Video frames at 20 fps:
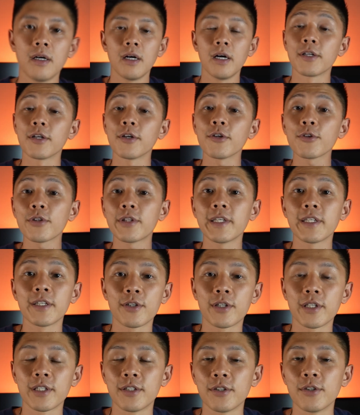Another thing
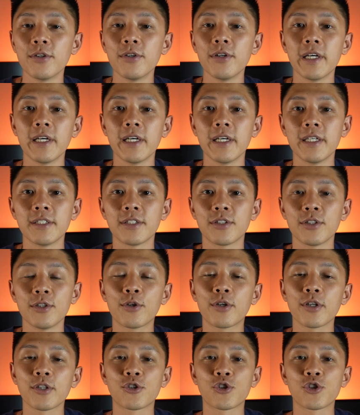you could do is you
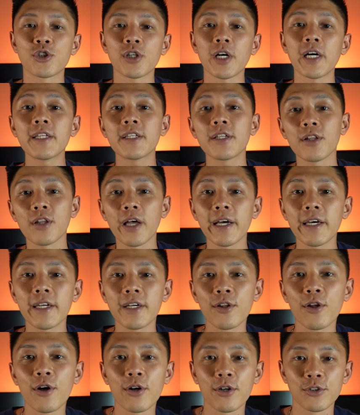could shine the light
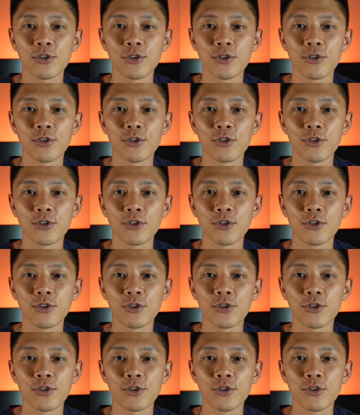along a